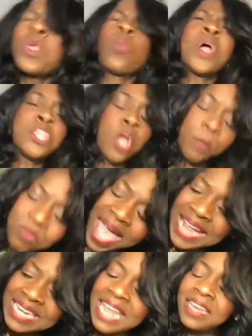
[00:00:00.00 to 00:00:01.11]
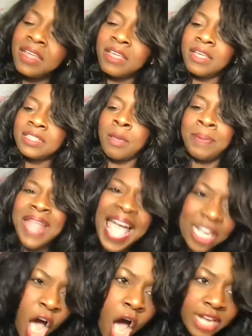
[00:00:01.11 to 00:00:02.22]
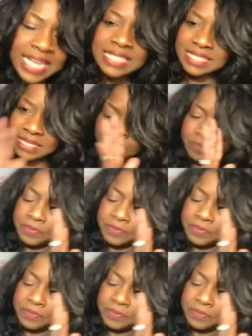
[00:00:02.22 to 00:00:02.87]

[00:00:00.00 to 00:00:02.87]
when you're pregnant the Black Caucus,